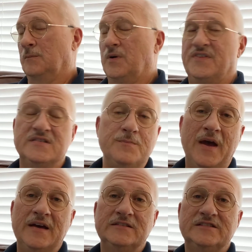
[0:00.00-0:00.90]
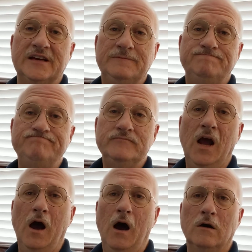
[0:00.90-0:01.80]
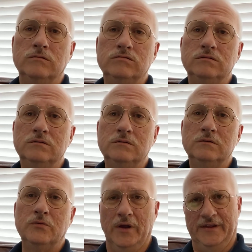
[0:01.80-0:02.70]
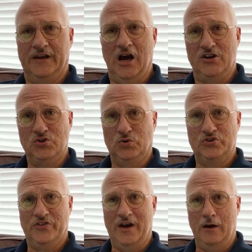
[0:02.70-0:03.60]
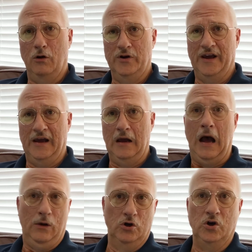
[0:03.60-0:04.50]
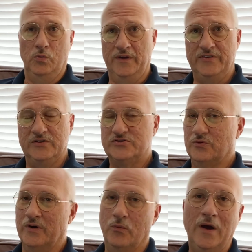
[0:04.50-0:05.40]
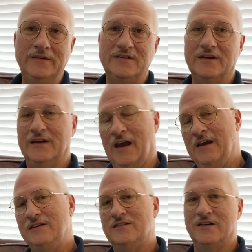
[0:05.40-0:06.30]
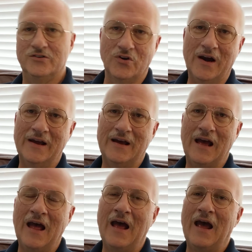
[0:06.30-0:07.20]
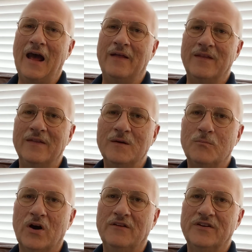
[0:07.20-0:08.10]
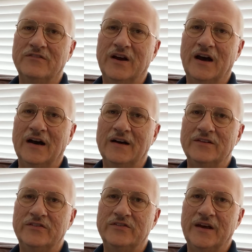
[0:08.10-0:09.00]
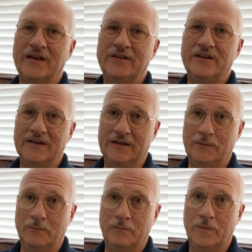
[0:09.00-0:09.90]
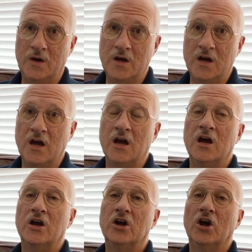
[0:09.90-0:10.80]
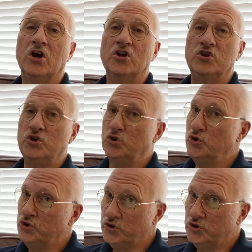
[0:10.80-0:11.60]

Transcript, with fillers: But this man said, Oh, really? God told you that? Okay, I'll go with you. So he went and he ate and he drank. And then the prophet of God said to him, You